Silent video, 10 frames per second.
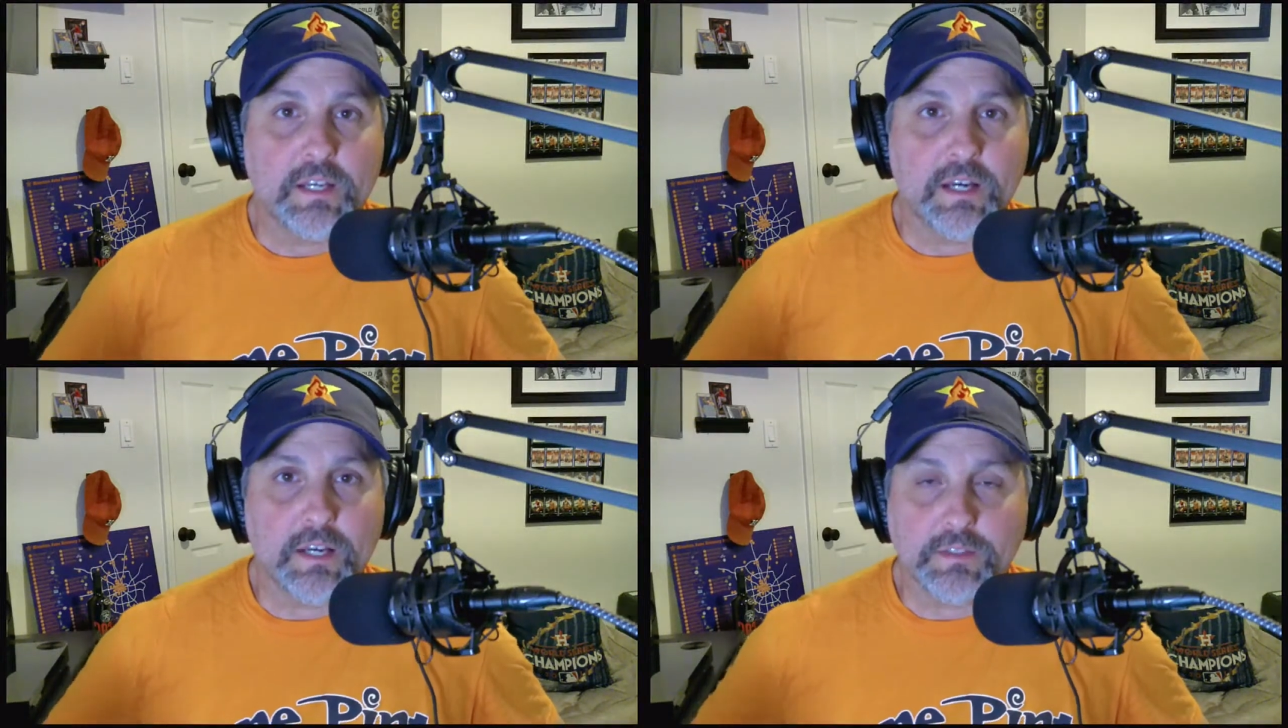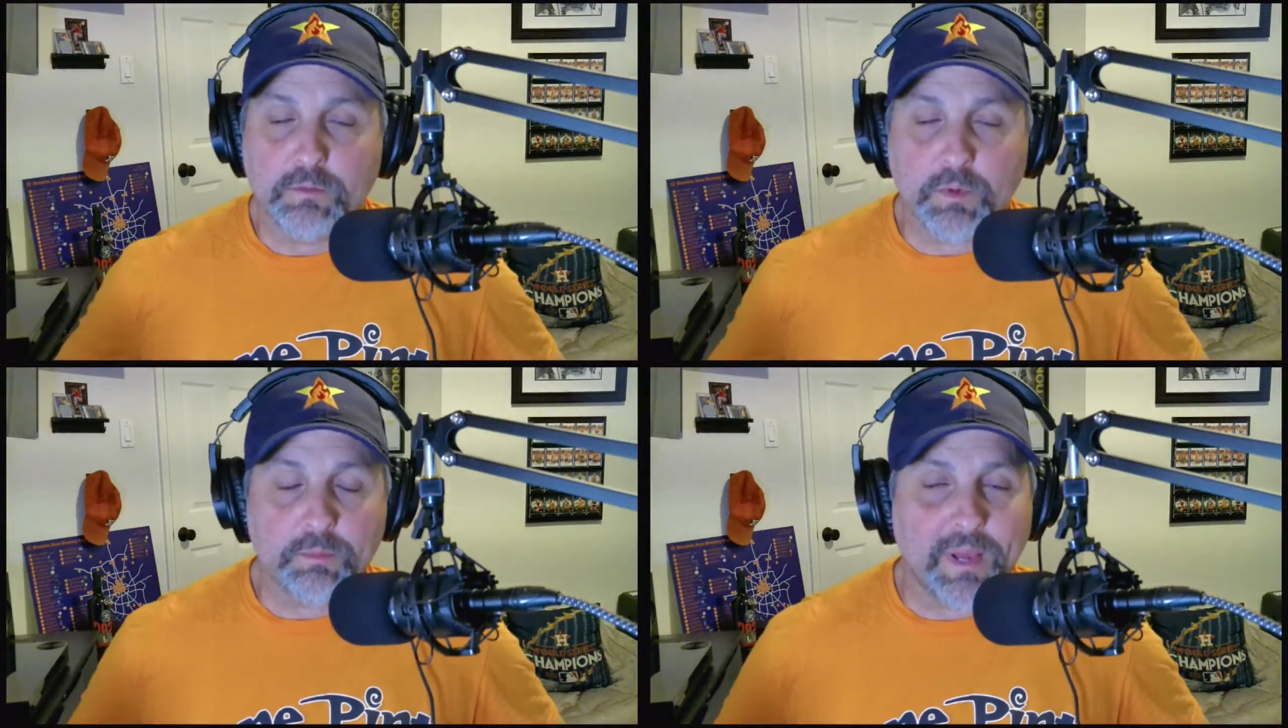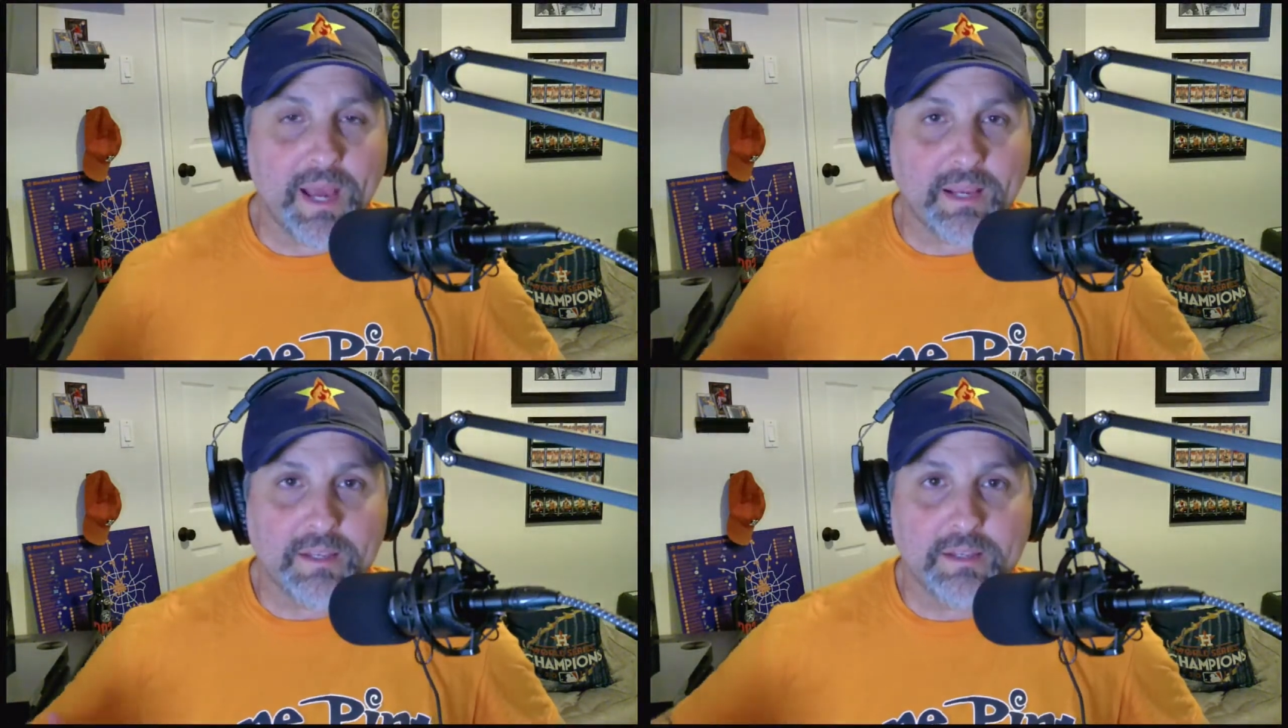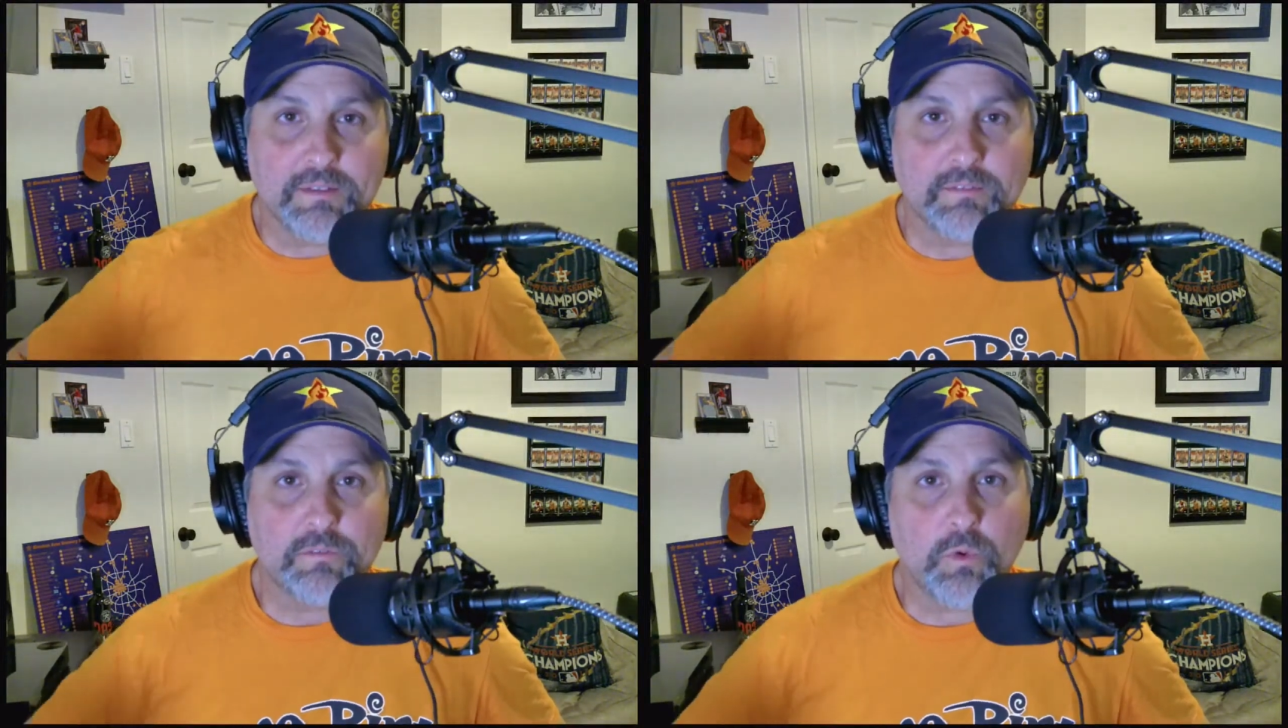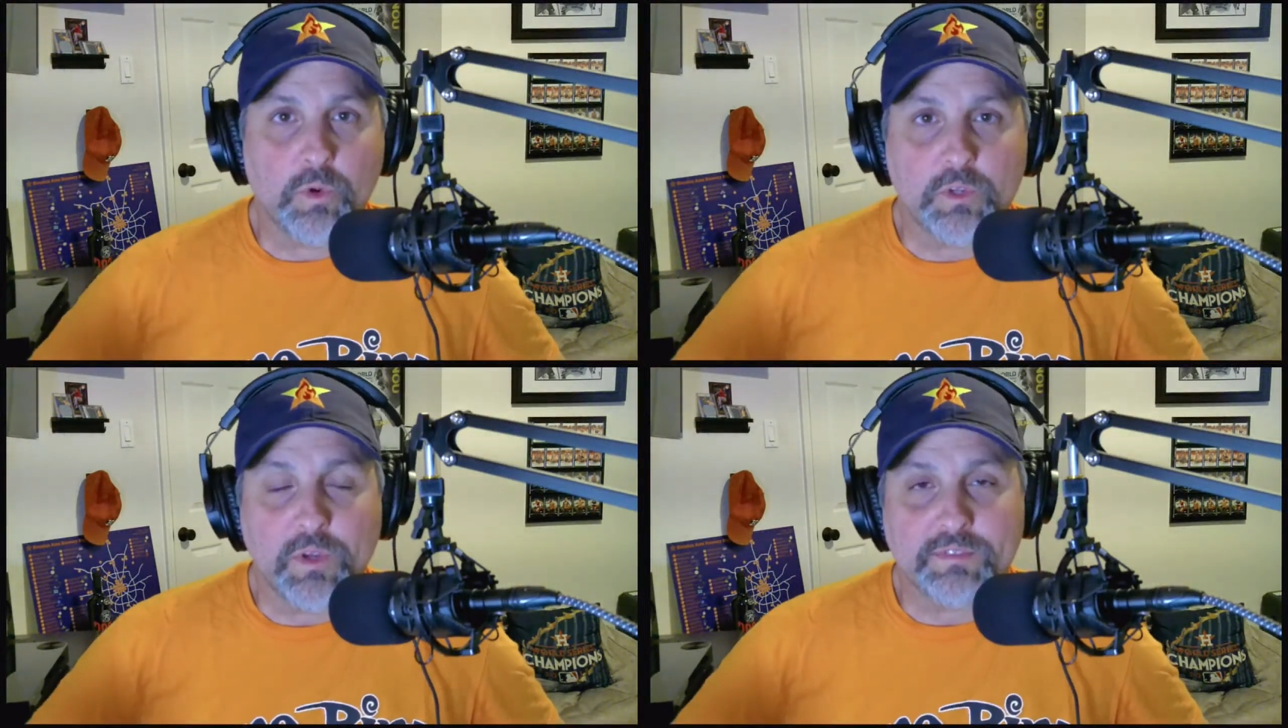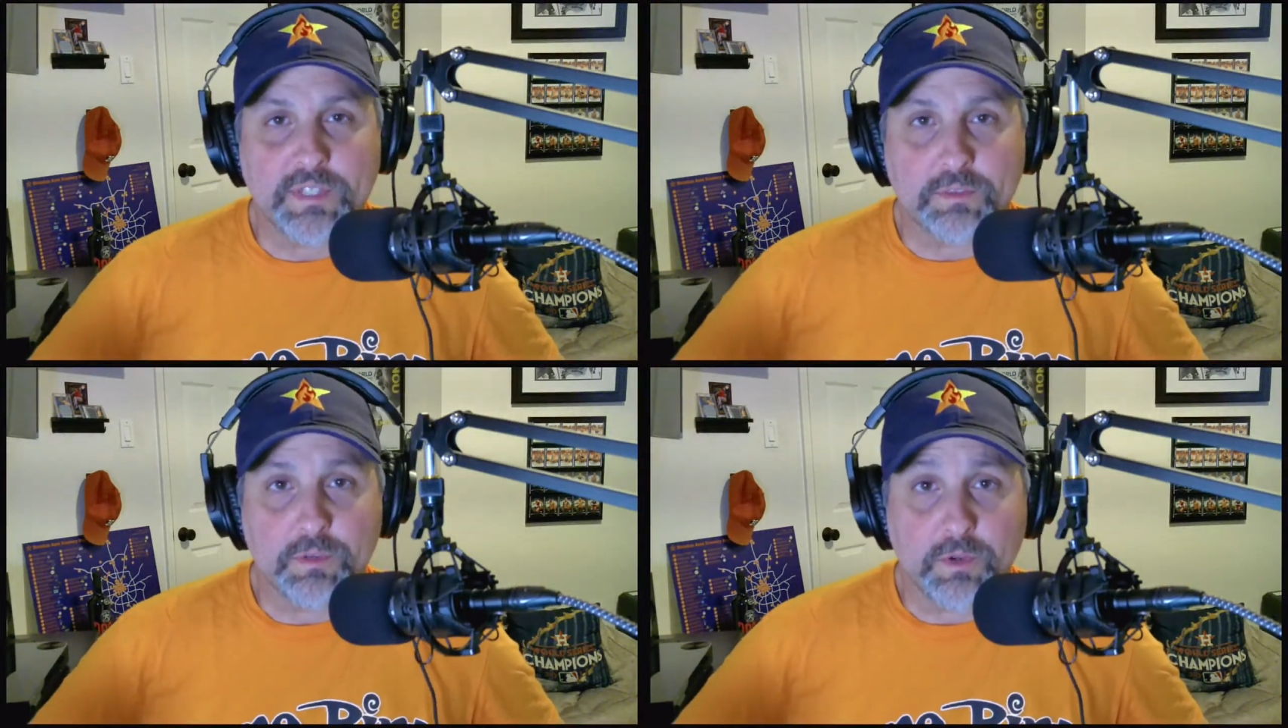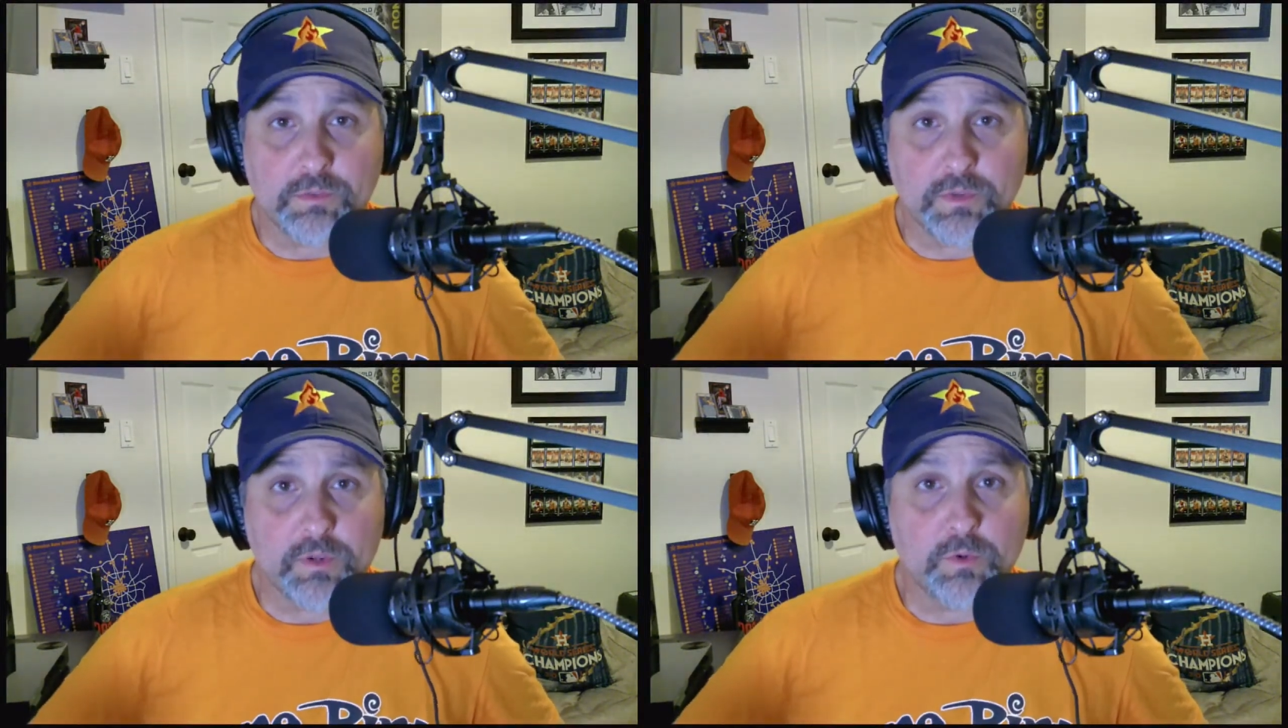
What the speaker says: Then we're back for UFC 303.